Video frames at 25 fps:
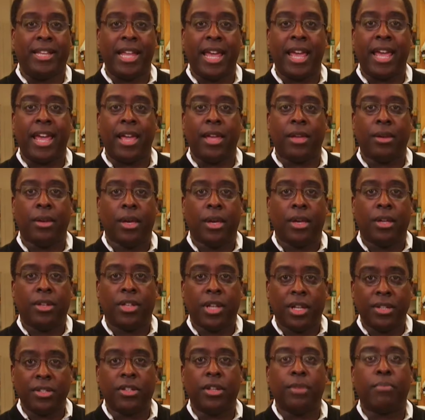day,
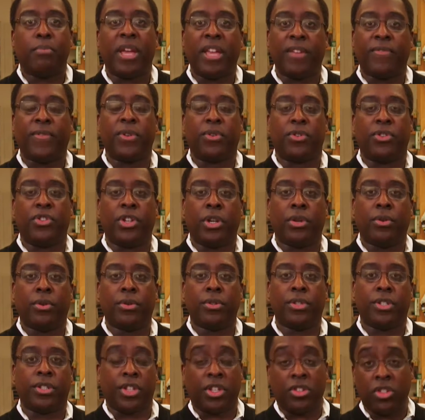Dustin
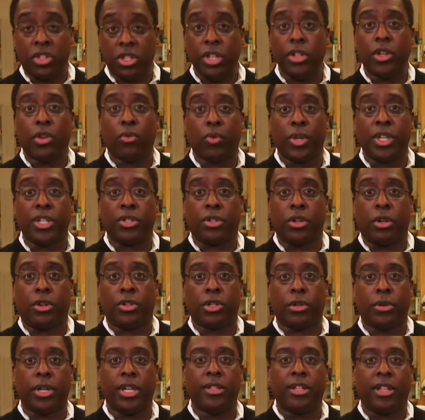Mayfield-Jones is a senior
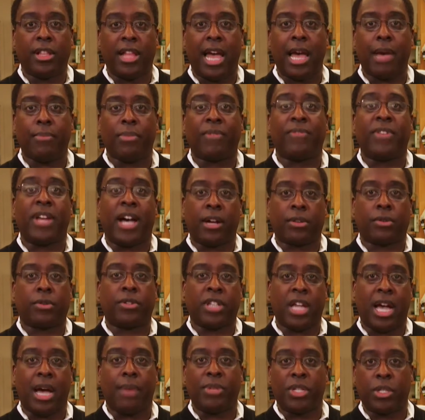researcher in the lab of Doctor
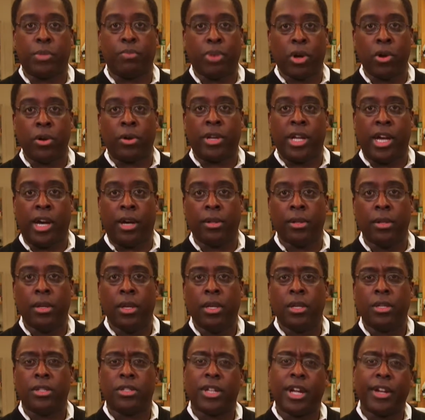Thomas Burtnell,
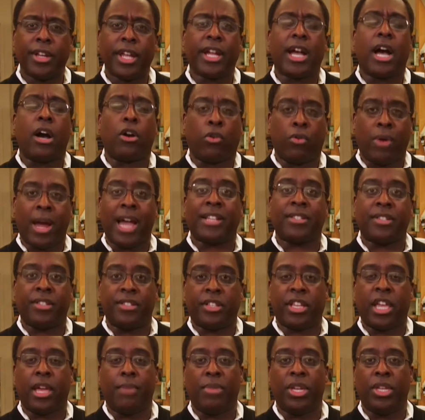studying how
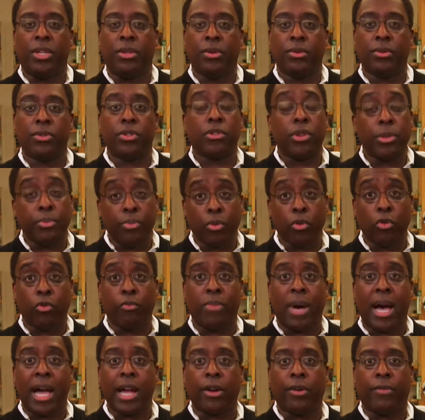grasses can be used to improve
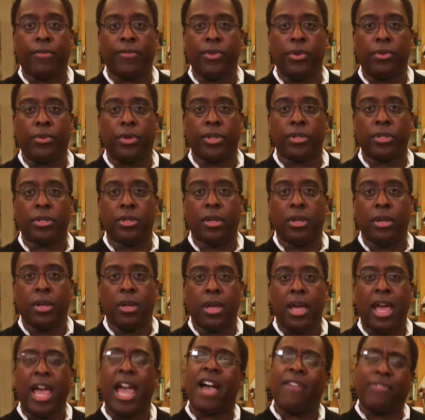biofuels.
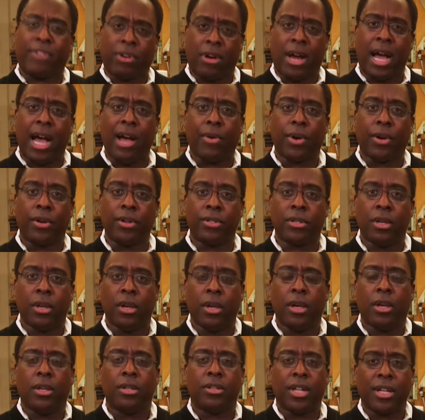After hours,
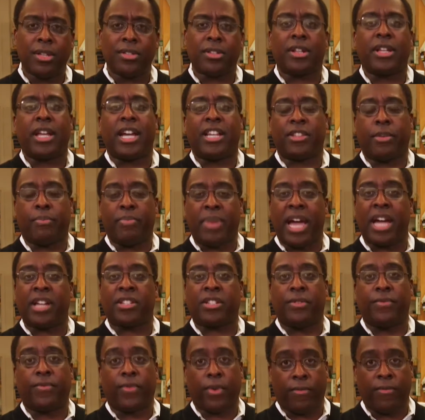Dustin has a
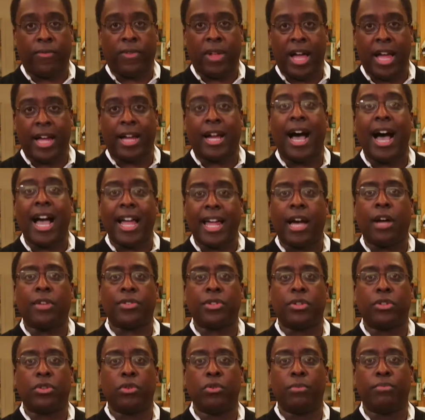passion for flying
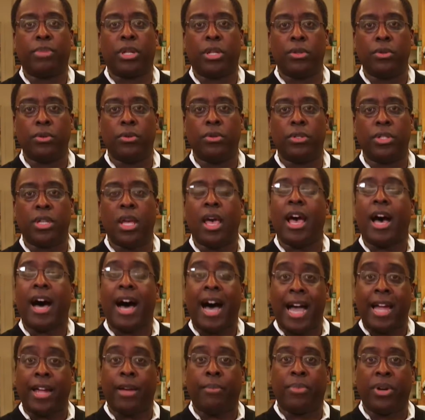high-altitude balloons
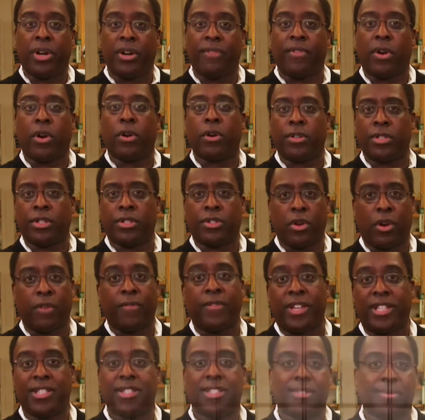high above Earth's
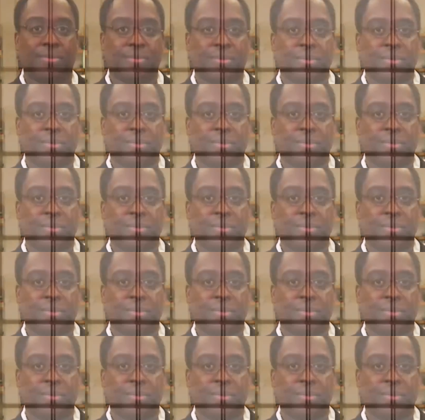surface.